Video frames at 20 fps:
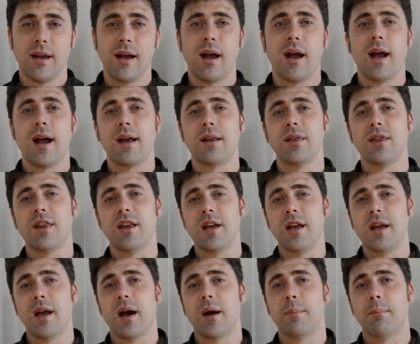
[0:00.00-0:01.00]
and
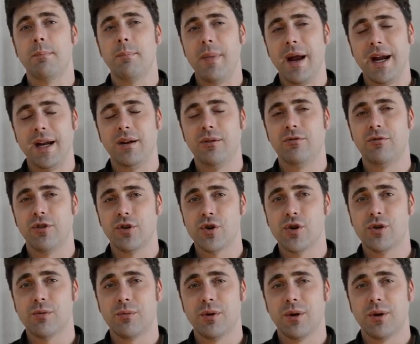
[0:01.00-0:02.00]
the main
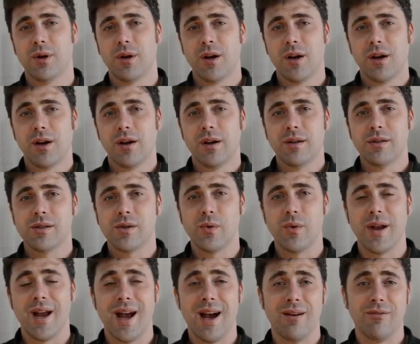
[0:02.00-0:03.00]
verb. So
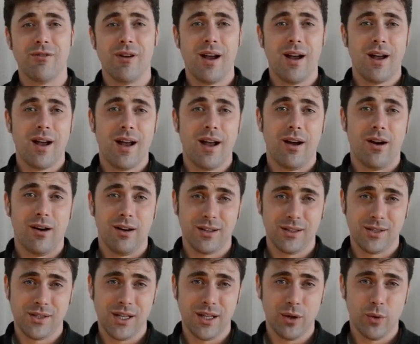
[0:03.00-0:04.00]
we have
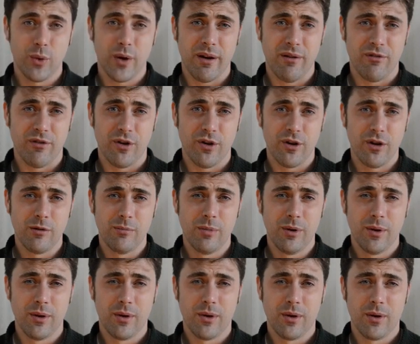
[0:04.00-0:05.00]
auxiliary verb,
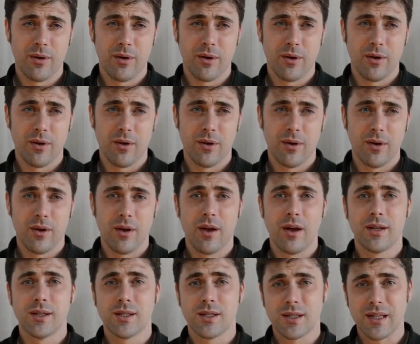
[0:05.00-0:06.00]

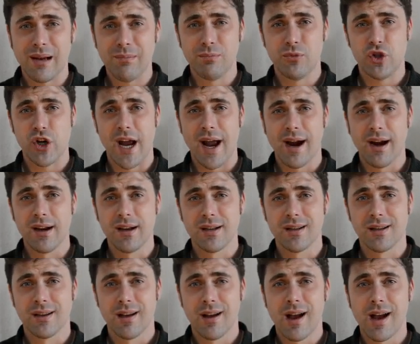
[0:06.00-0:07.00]
subject,
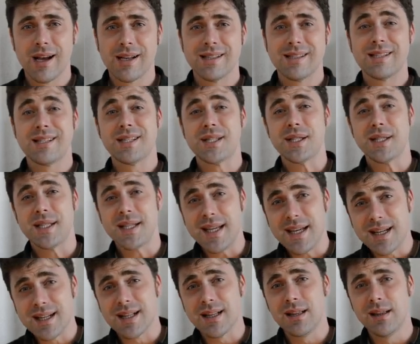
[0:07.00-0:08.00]

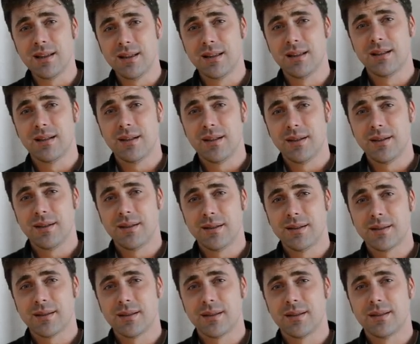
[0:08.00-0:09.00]
still,
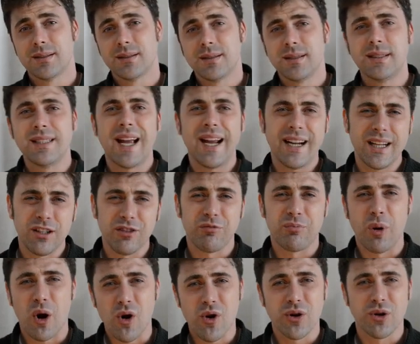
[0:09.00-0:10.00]
negative
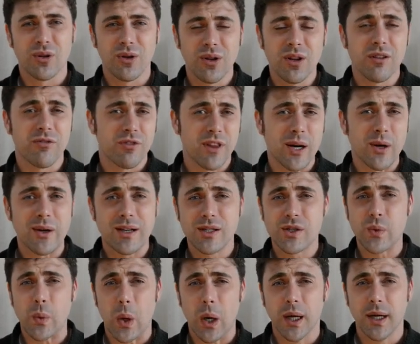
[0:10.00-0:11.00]
particle if there is
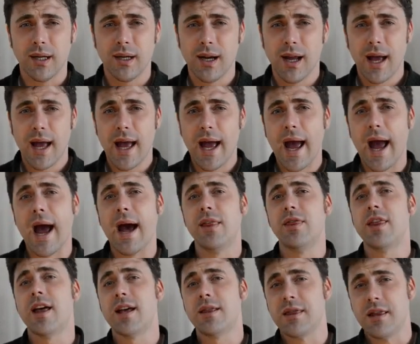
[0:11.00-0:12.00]
one,
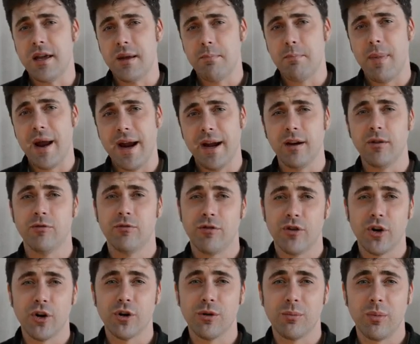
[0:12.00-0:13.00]
and then the main
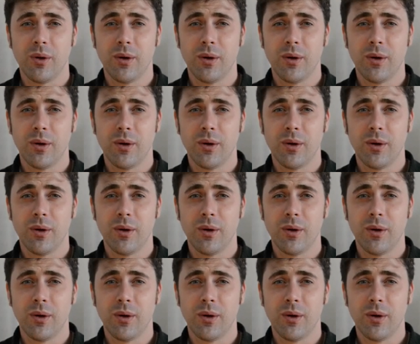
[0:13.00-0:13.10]
verb.